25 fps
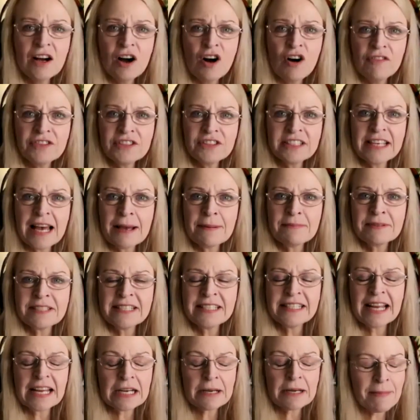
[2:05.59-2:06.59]
Obviously,
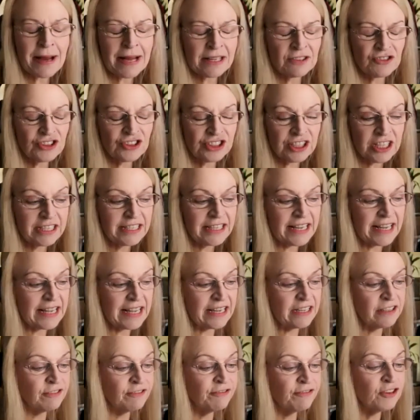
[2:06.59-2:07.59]
Epstein had a mansion
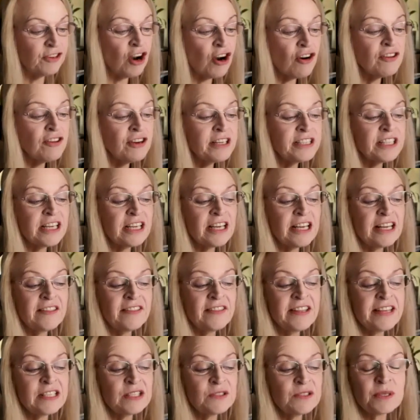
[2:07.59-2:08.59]
in Florida,
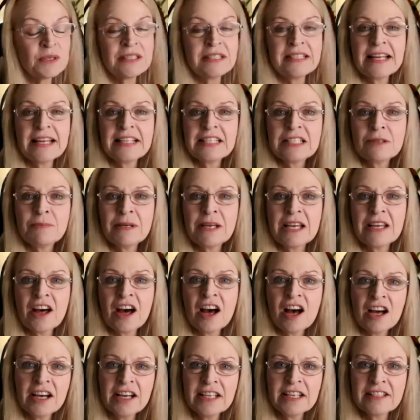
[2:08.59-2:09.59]
and this was said to be at the
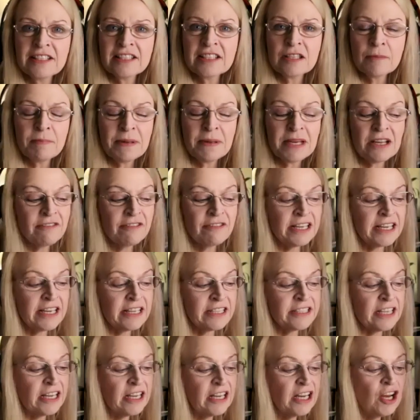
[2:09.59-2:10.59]
height of the
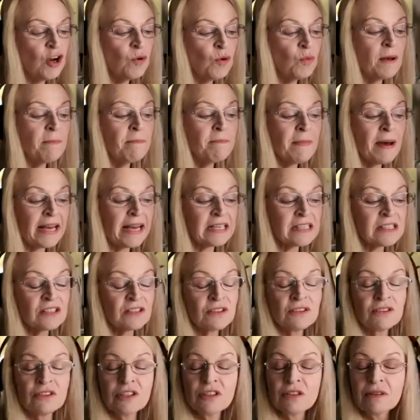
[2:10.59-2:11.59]
period when
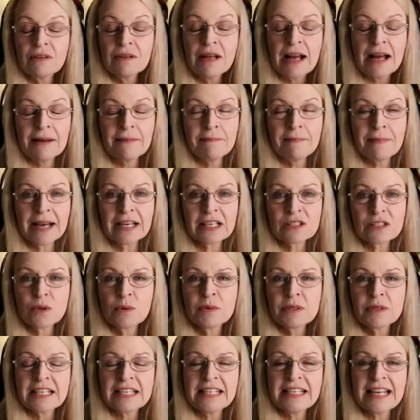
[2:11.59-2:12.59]
Maxwell
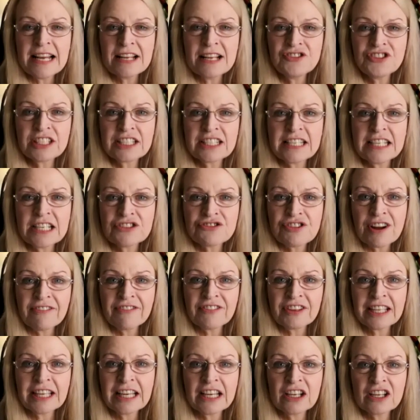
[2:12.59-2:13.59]
was allegedly
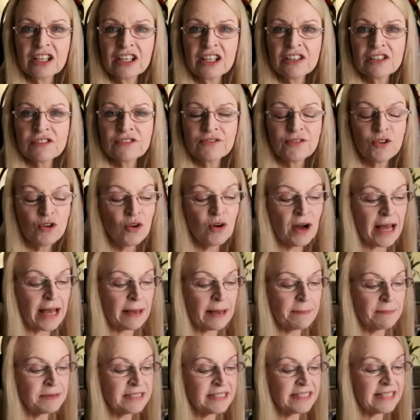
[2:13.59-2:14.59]
trafficking girls for
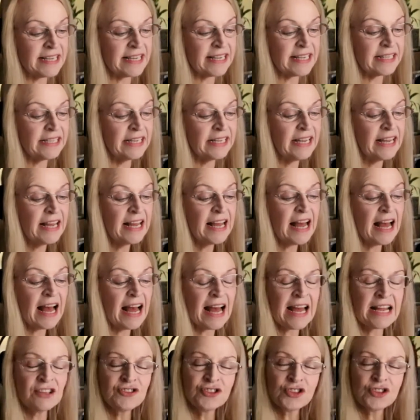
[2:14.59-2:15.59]
Epstein,
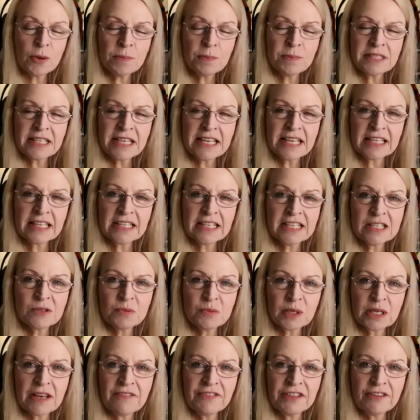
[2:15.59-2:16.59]
and job seekers
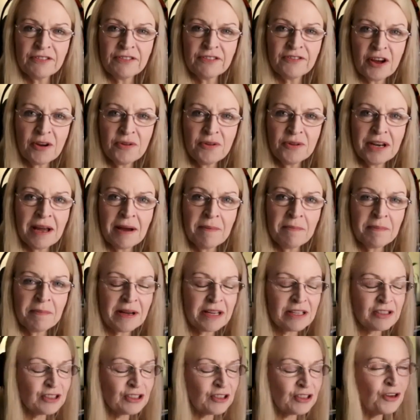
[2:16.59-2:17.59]
were given a phone
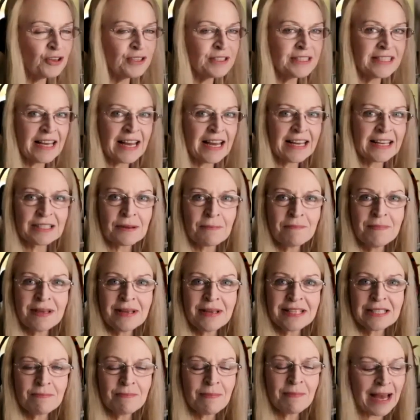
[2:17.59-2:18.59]
number to contact
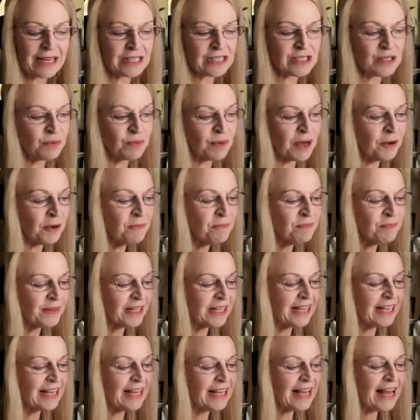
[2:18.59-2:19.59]
Miss Maxwell.
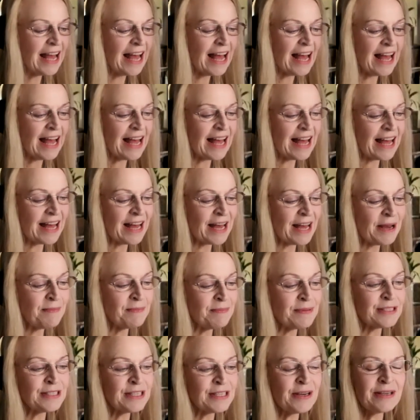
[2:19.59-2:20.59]

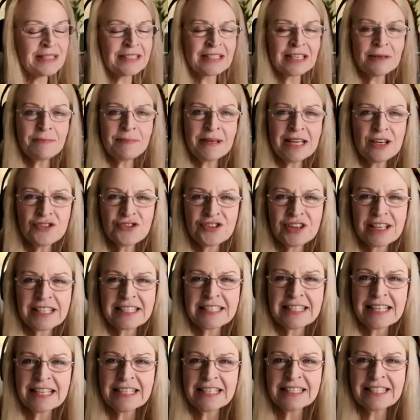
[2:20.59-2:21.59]
So it's going to be
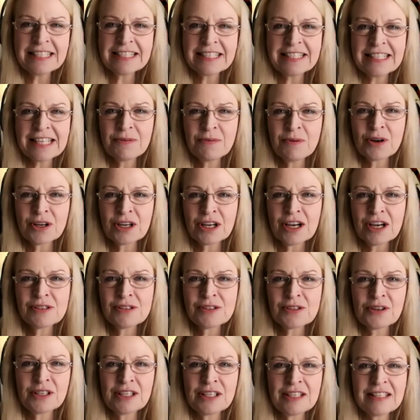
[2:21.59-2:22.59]
interesting to see what
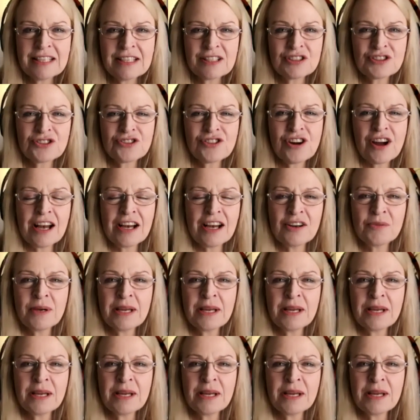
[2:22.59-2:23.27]
goes on in this trial.